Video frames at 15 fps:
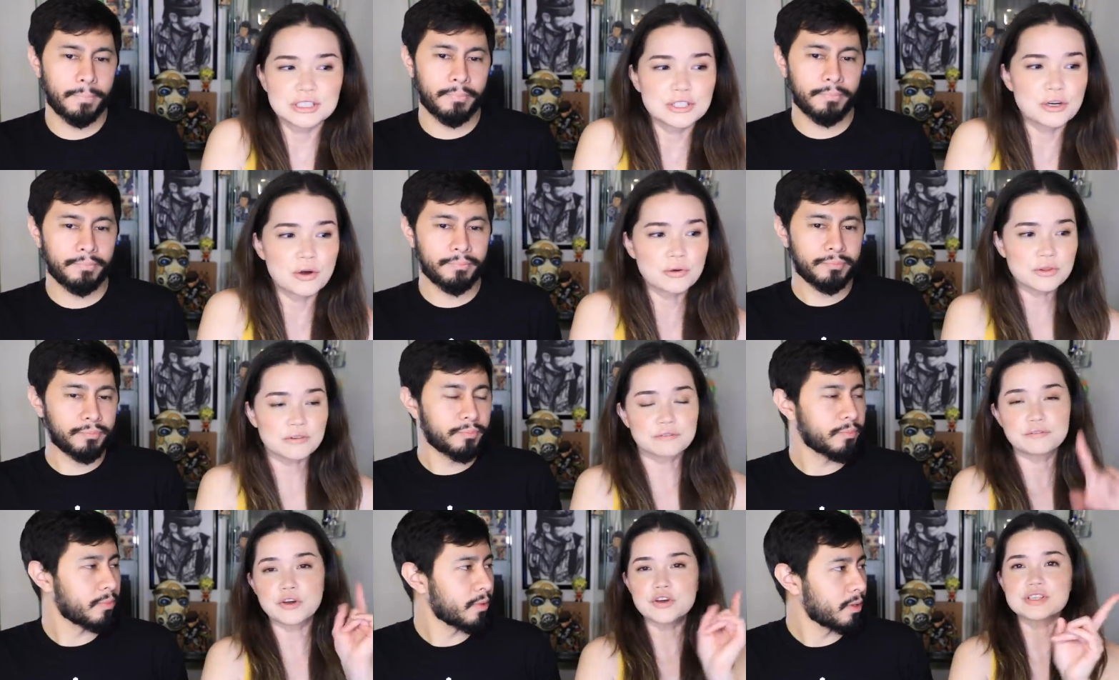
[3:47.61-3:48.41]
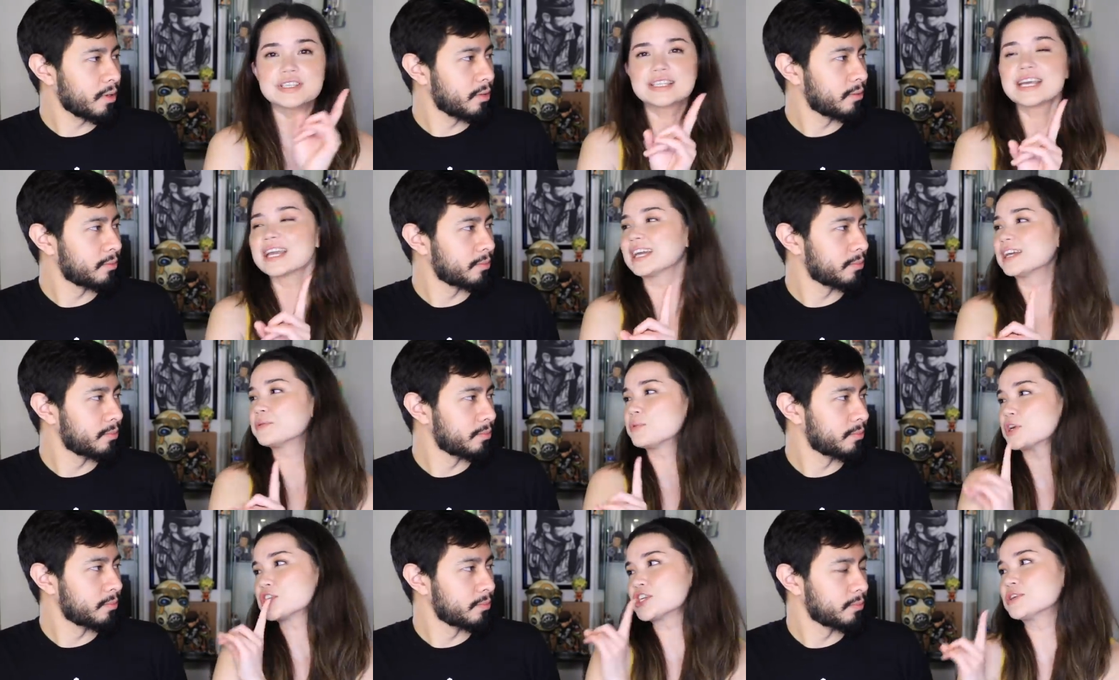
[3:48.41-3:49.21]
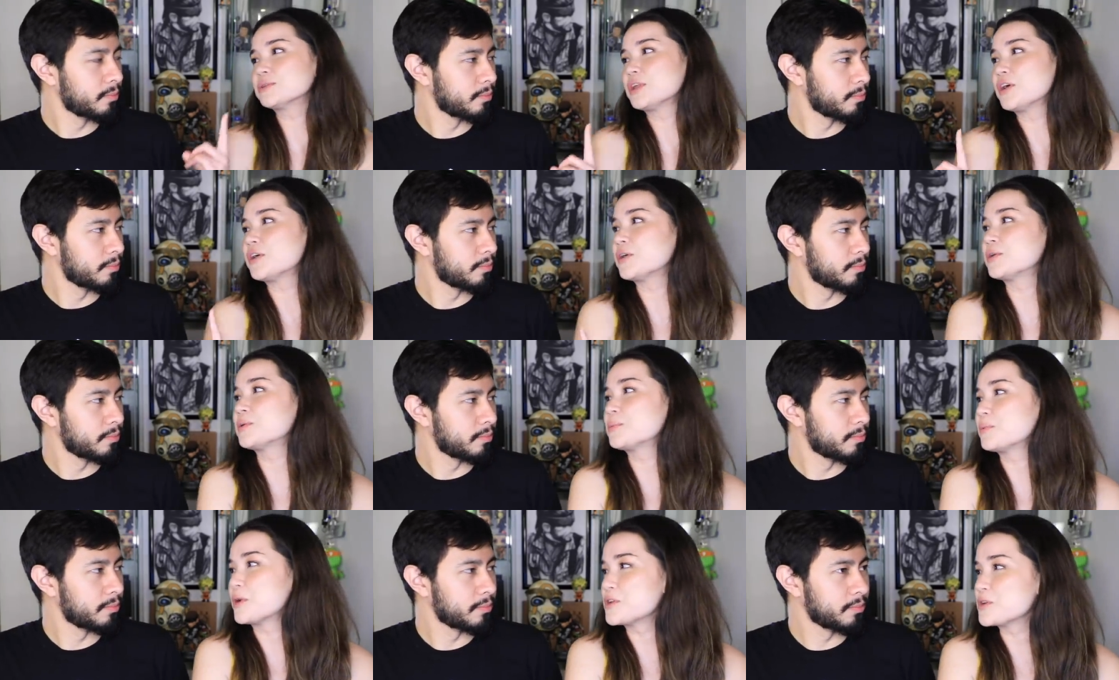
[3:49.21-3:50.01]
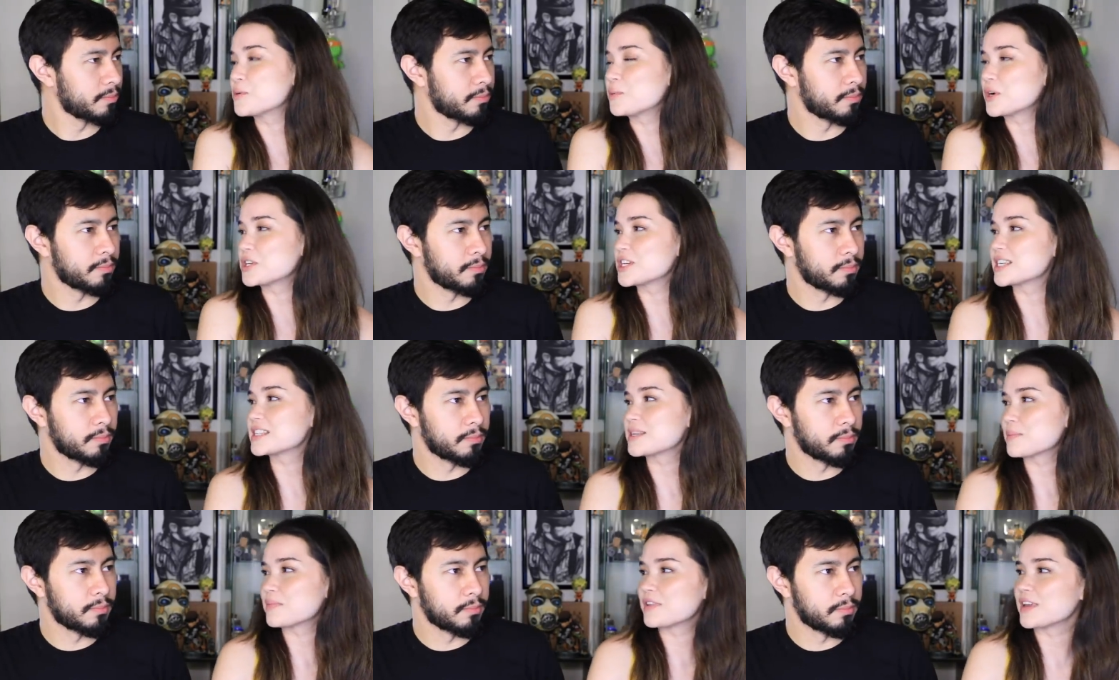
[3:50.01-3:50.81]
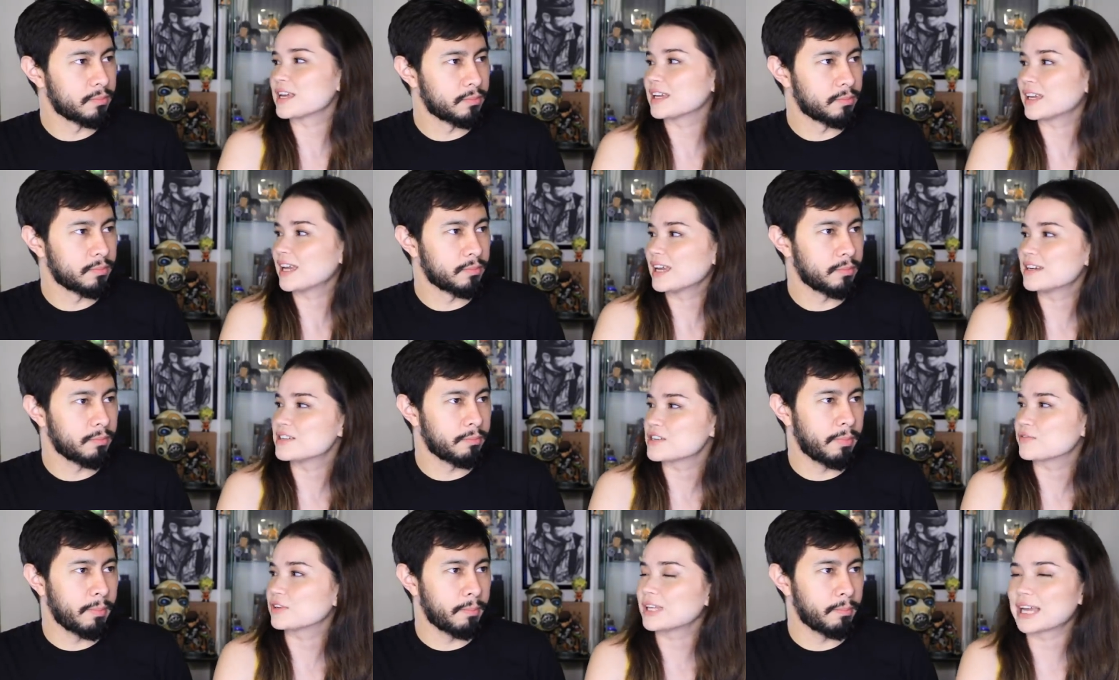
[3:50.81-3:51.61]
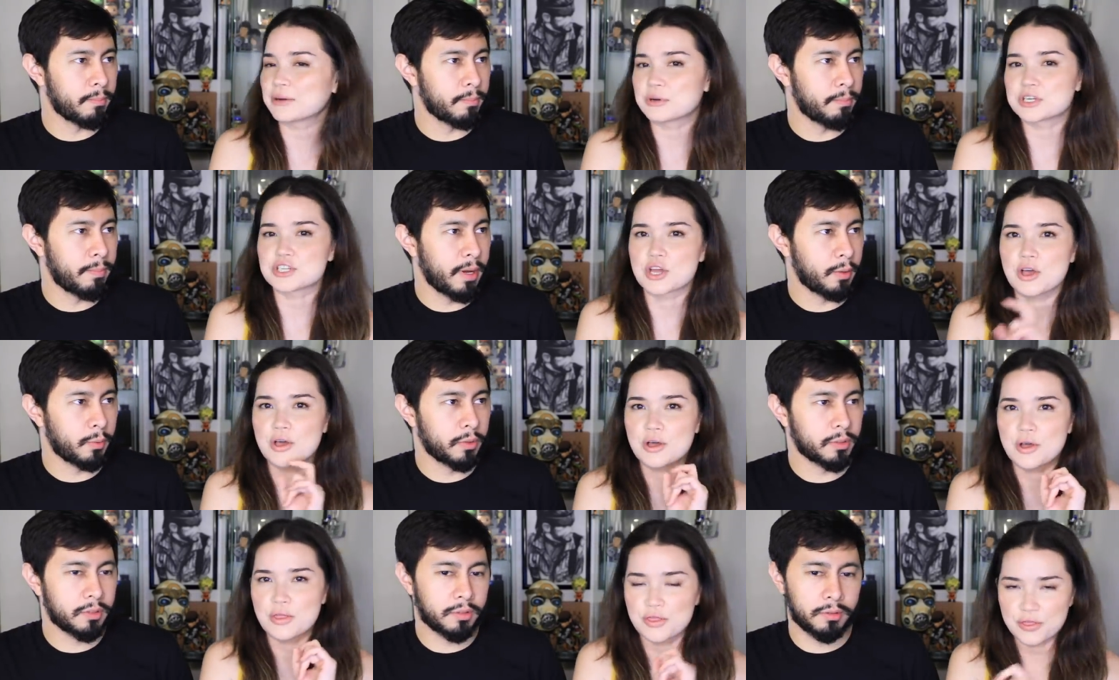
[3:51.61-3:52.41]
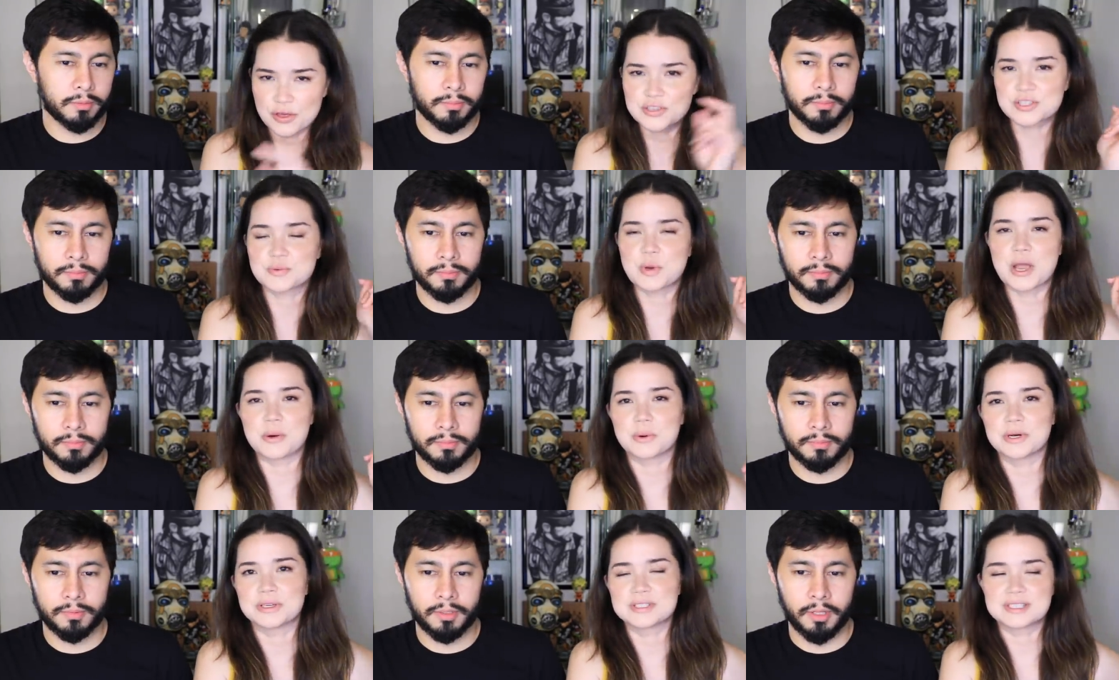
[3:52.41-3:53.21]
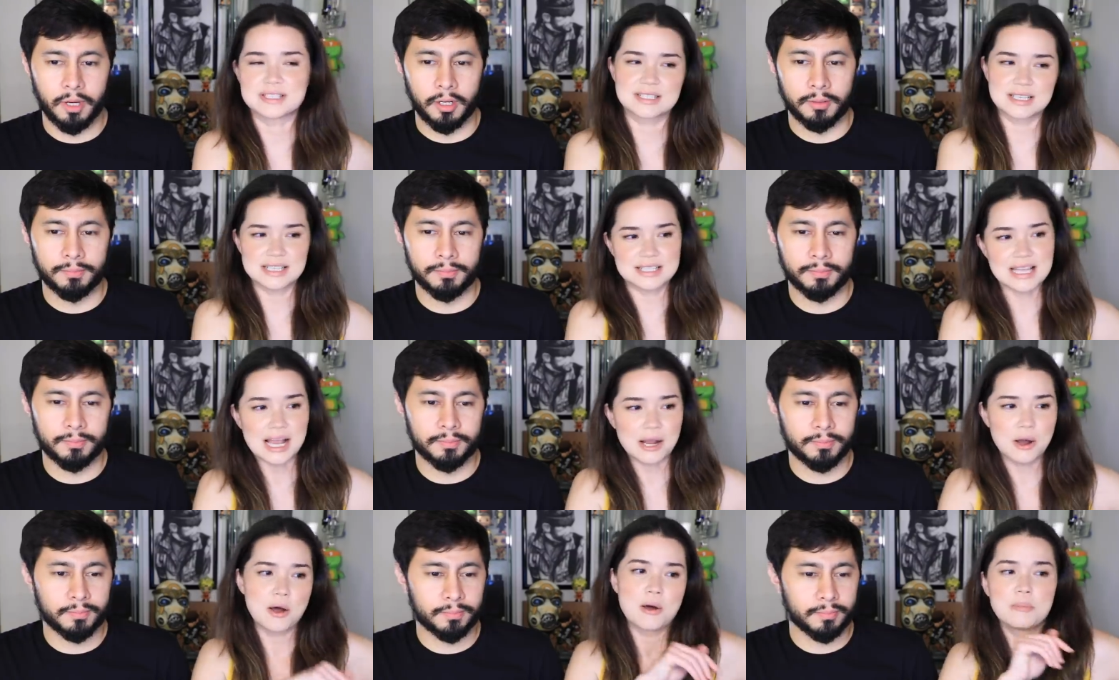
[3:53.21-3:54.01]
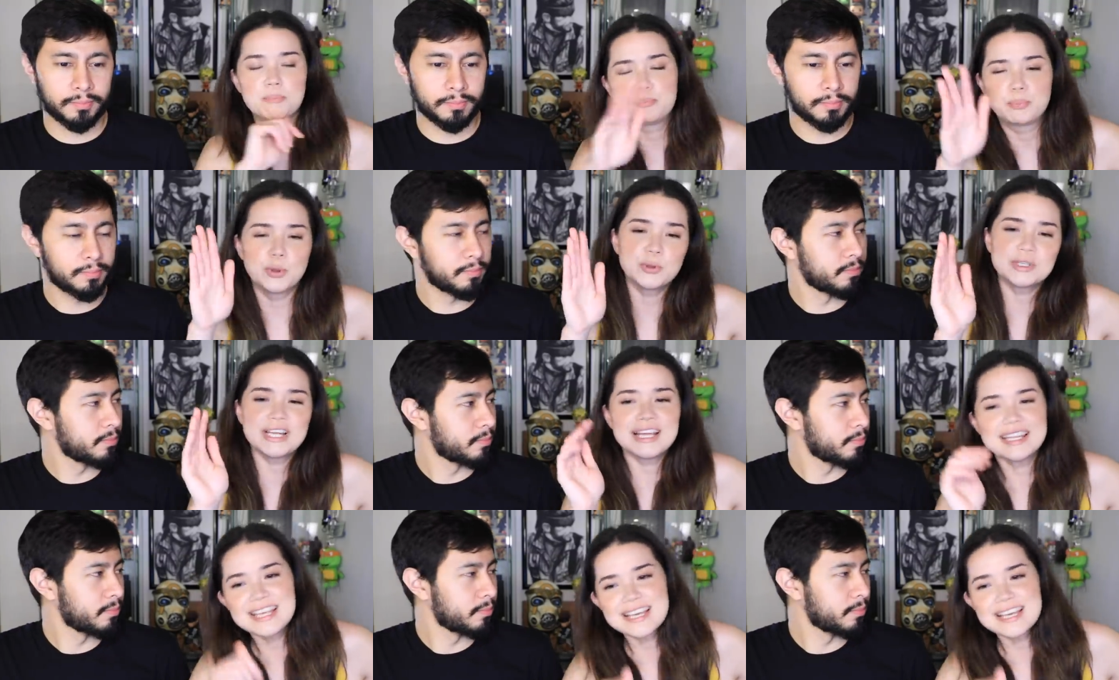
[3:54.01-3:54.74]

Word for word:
Speaker 1: You know the first thing, what do you learn when you're watching something in a different language? Bad words. The swear words. Yeah. Just like, puta